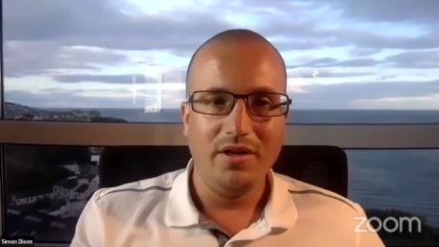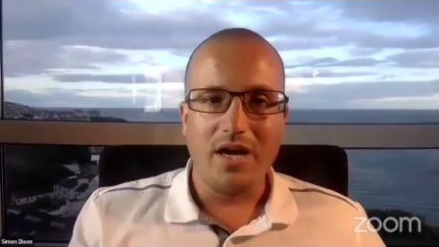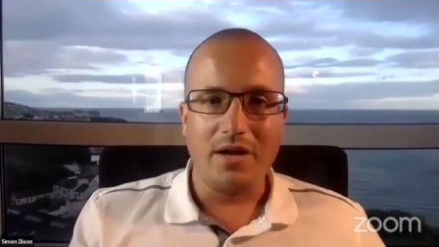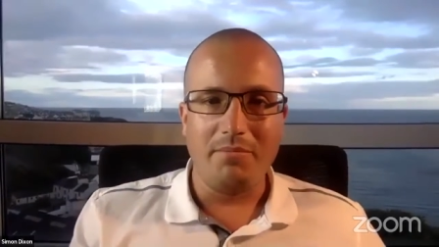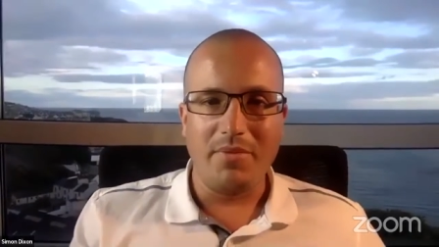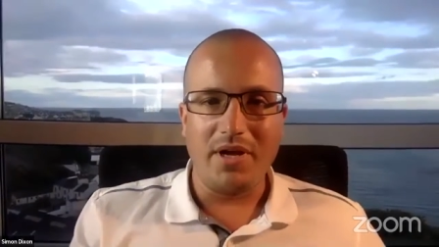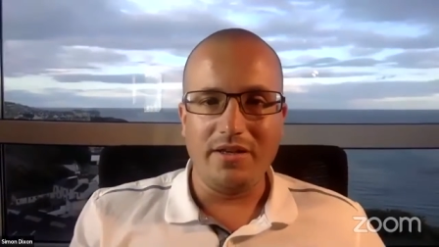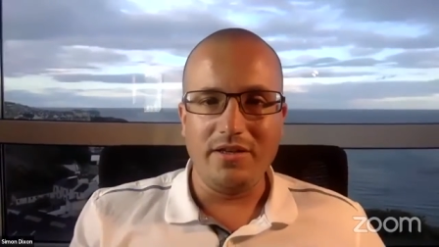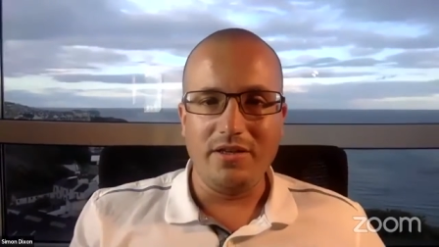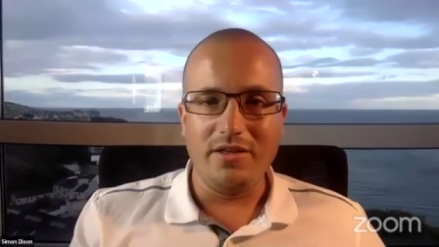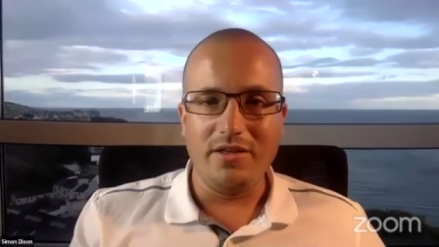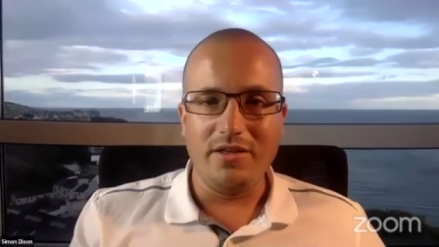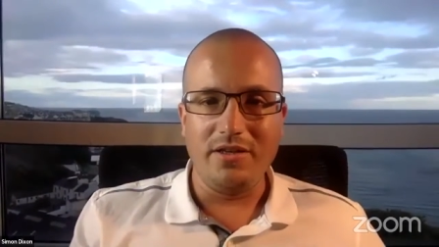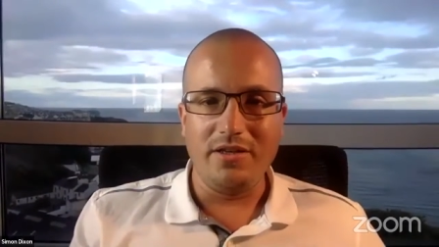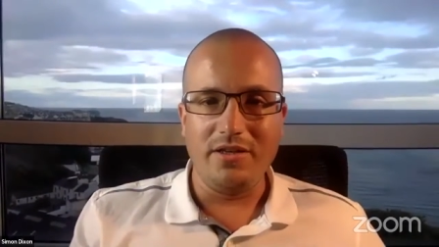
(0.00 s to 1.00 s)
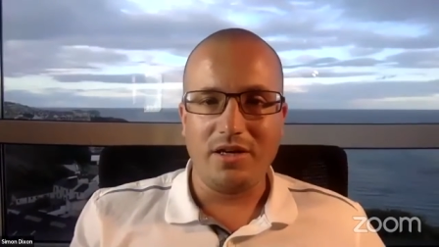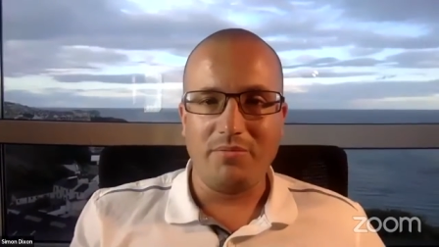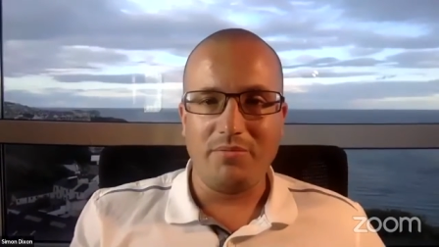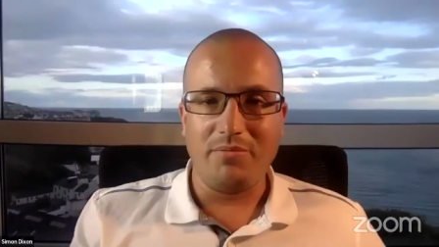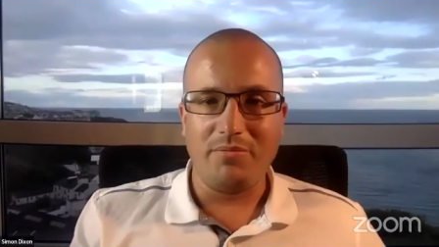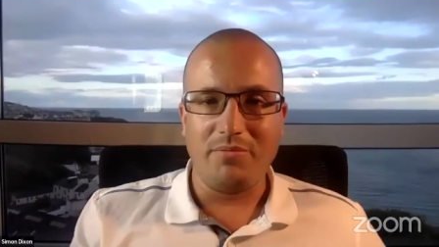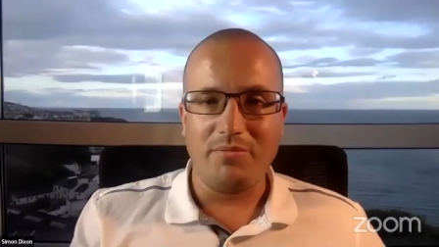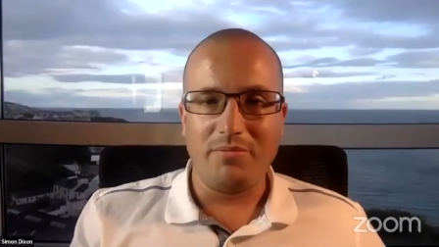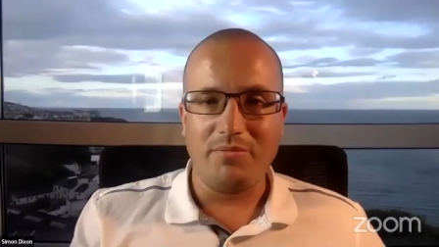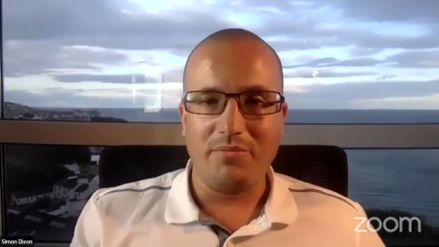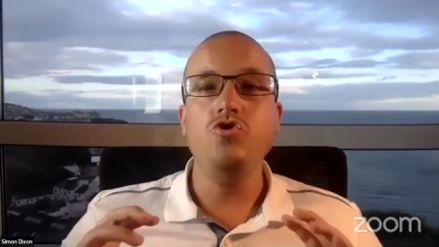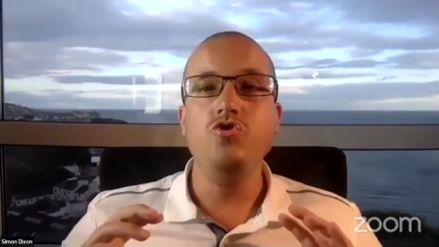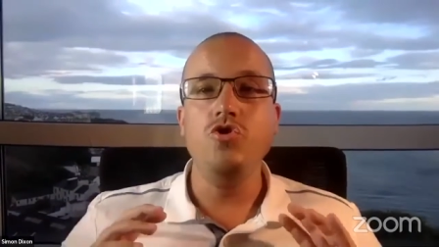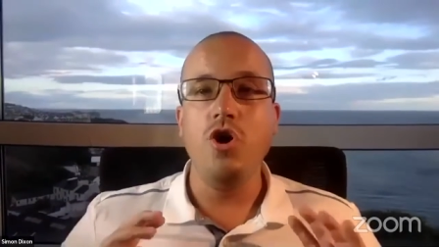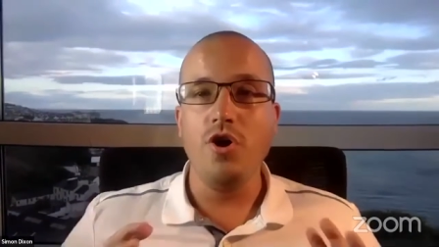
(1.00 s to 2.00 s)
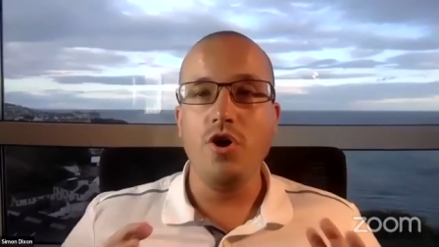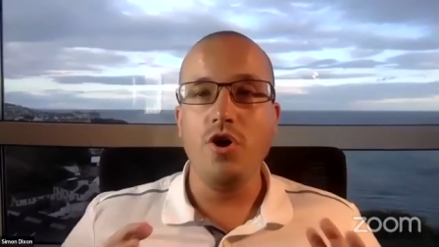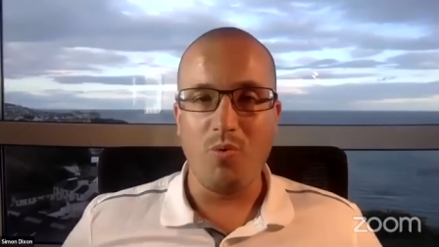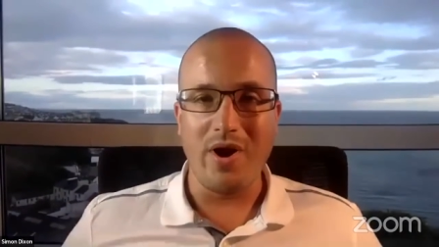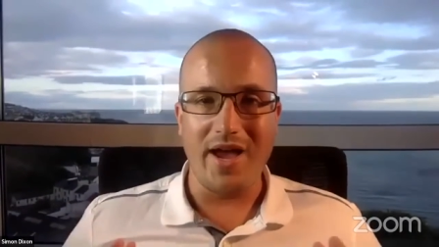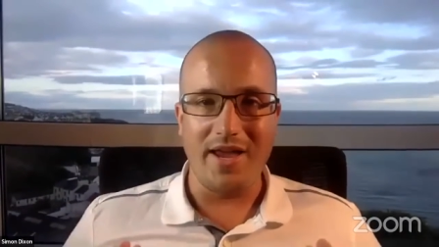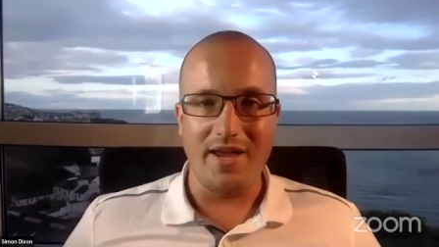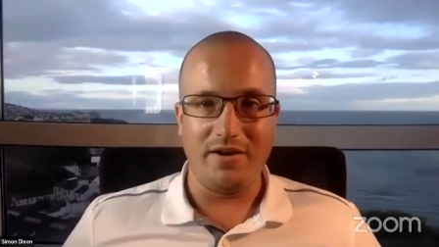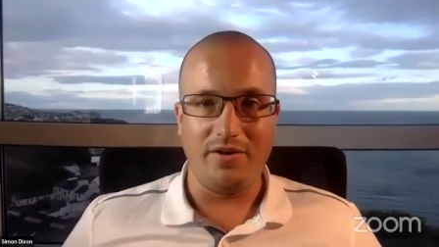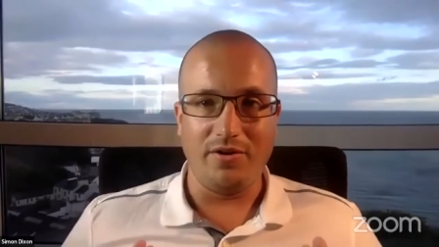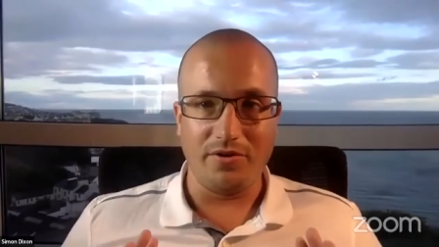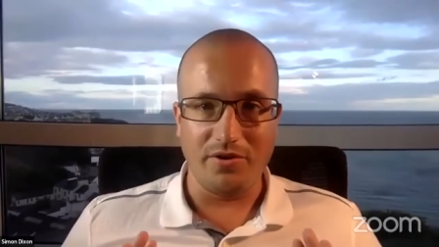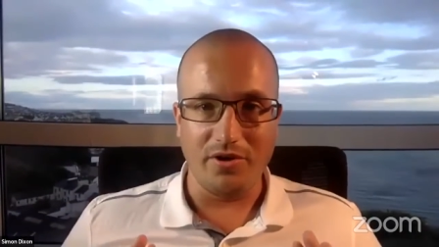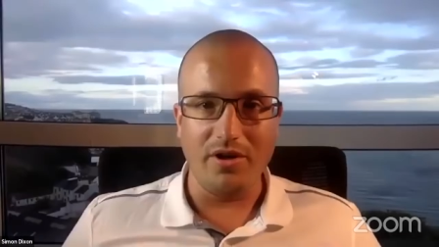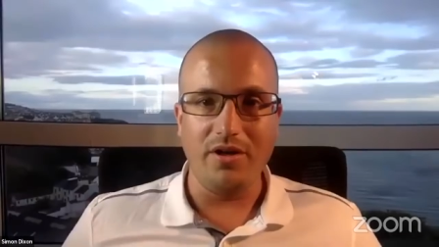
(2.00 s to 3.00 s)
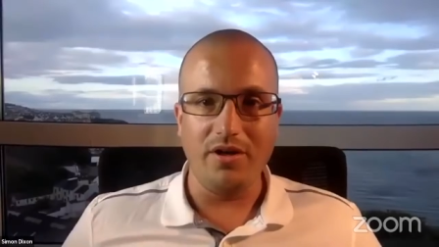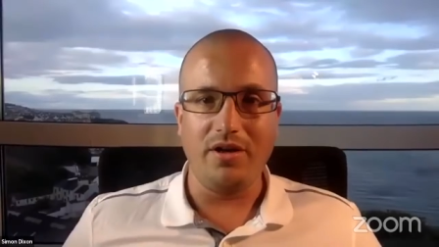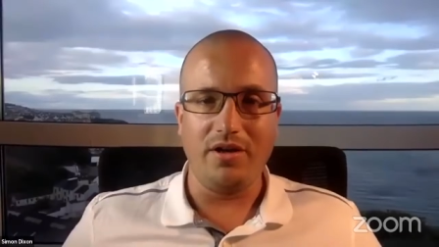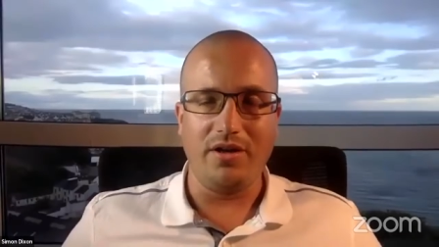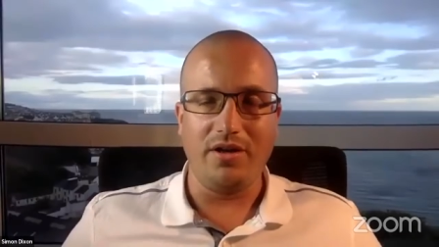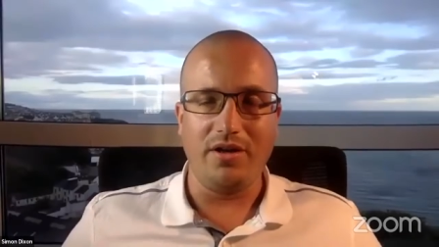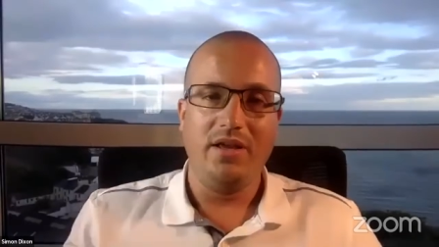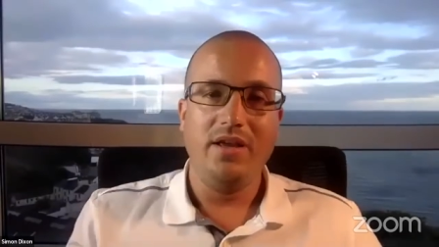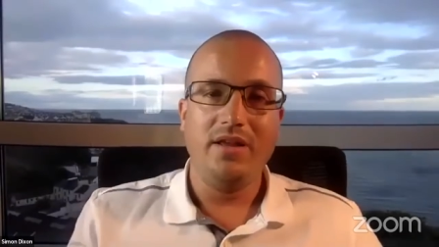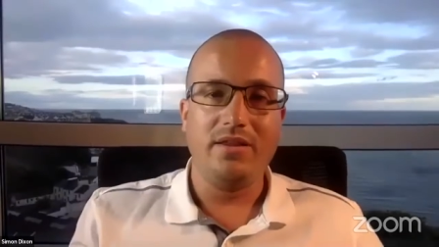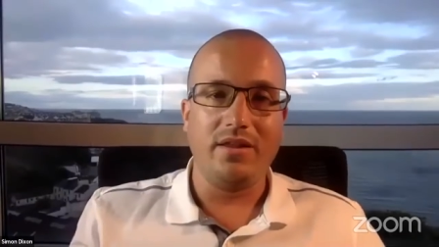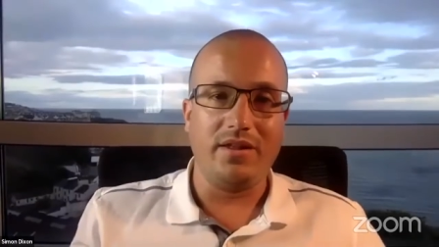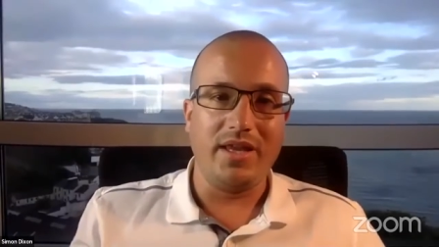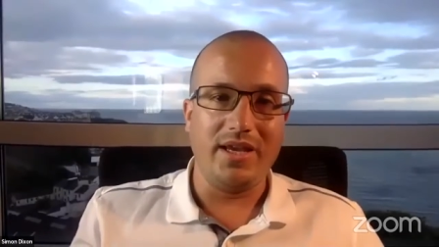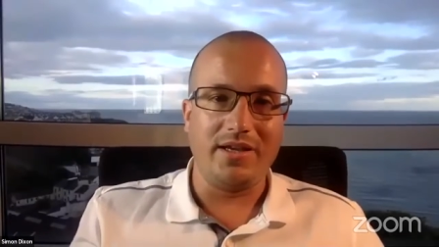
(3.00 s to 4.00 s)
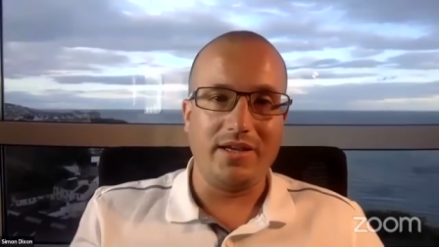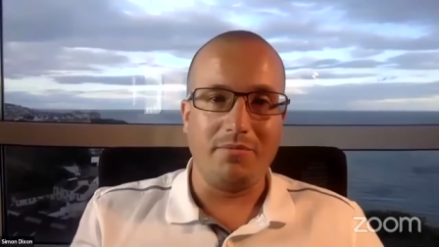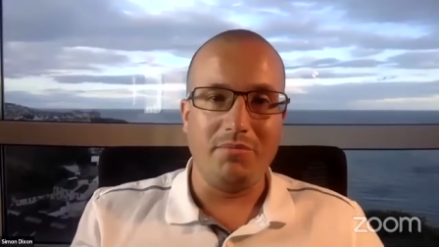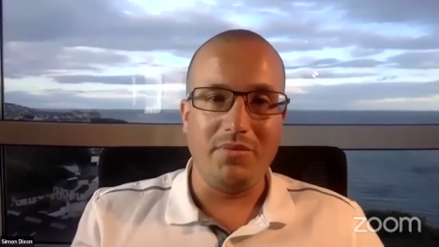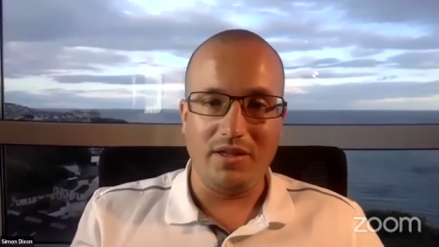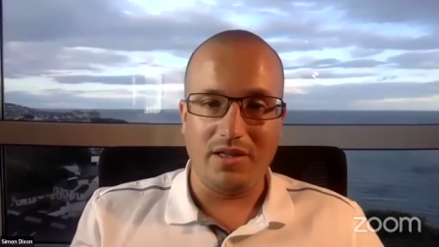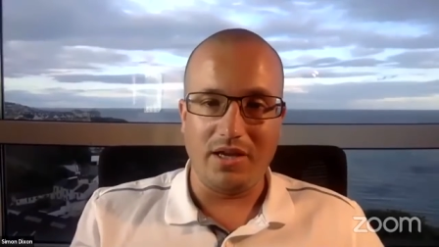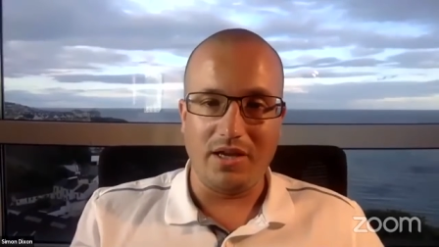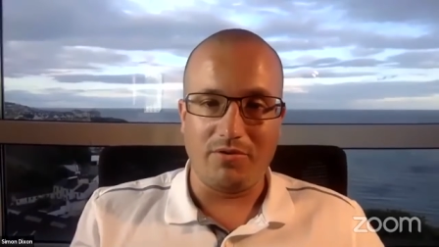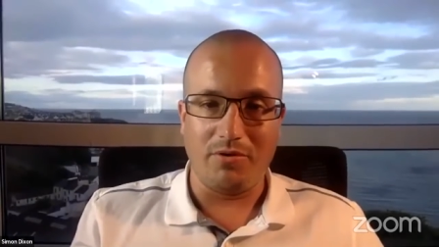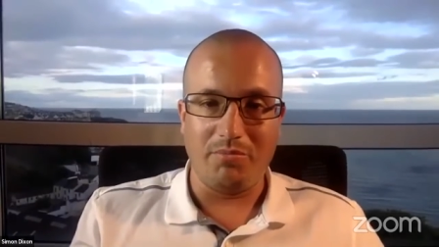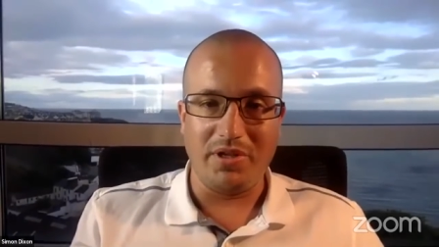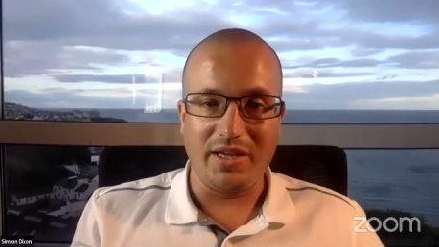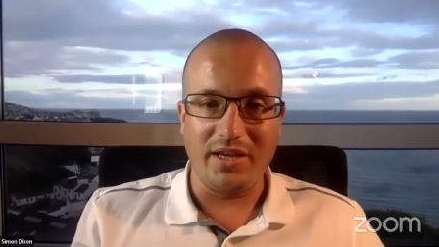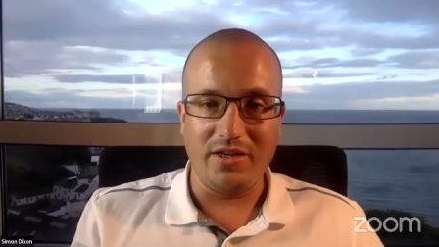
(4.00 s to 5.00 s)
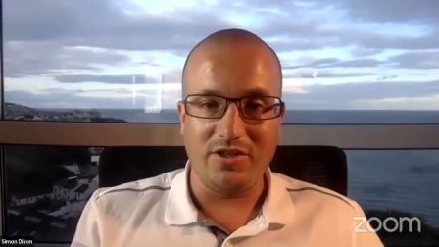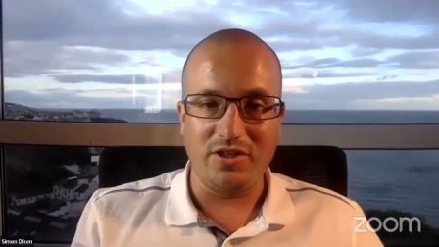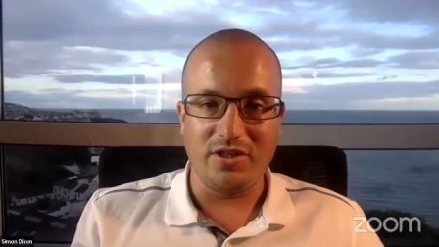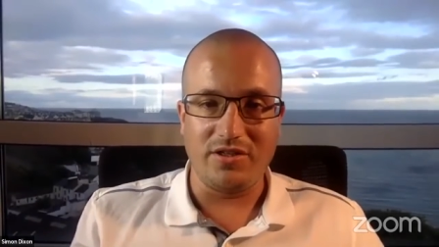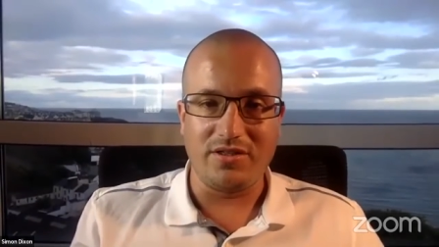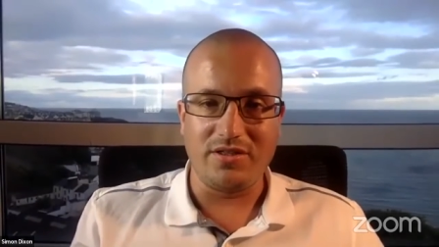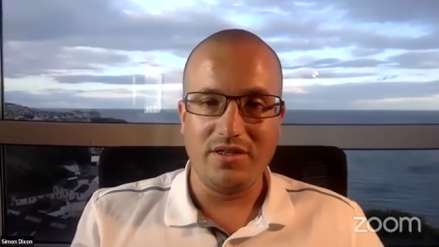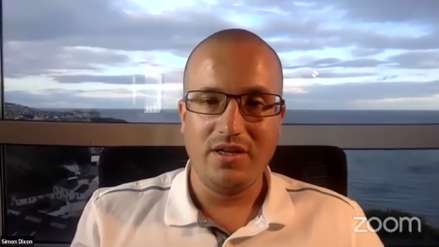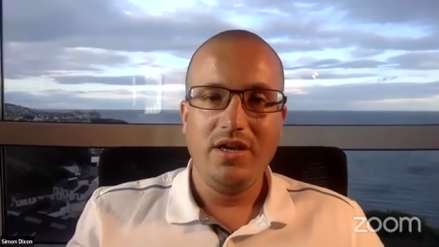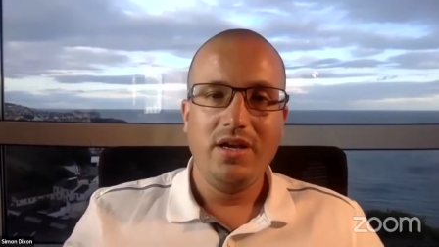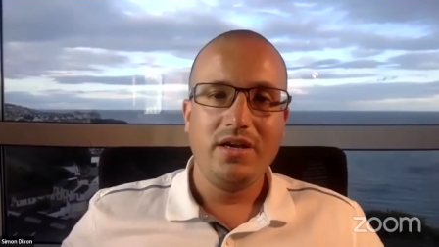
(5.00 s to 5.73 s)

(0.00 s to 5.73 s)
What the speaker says: And you end up with no way on earth that they can meet their obligations.